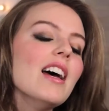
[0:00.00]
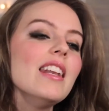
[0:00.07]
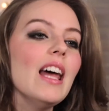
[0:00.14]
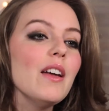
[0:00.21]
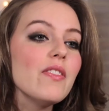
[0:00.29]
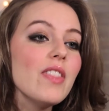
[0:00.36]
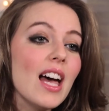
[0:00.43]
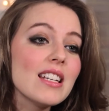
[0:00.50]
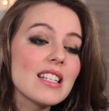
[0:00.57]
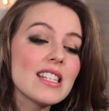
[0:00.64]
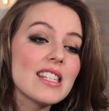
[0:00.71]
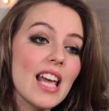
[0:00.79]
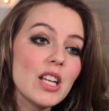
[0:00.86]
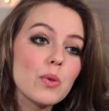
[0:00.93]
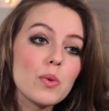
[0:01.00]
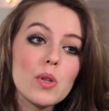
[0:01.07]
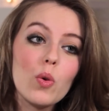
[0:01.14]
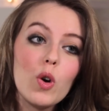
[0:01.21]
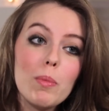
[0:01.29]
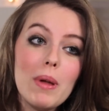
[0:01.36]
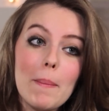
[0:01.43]
Now, if that set was
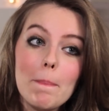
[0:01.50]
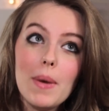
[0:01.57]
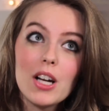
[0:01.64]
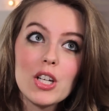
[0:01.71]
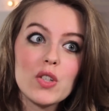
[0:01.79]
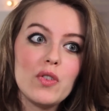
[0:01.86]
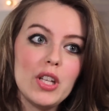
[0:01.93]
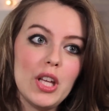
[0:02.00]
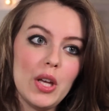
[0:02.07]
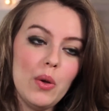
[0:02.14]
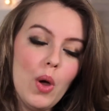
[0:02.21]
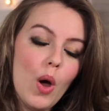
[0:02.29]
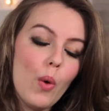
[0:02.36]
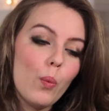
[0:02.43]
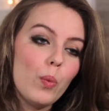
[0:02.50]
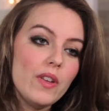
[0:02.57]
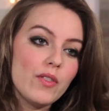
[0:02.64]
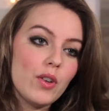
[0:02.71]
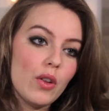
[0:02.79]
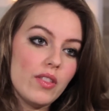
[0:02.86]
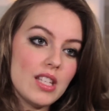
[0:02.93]
all a bit much for you,
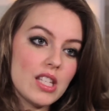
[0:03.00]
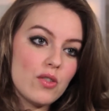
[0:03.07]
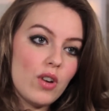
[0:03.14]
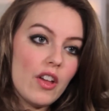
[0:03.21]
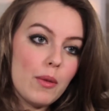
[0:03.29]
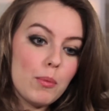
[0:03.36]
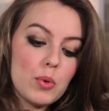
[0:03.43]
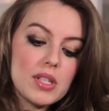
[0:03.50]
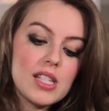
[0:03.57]
we've got this rather more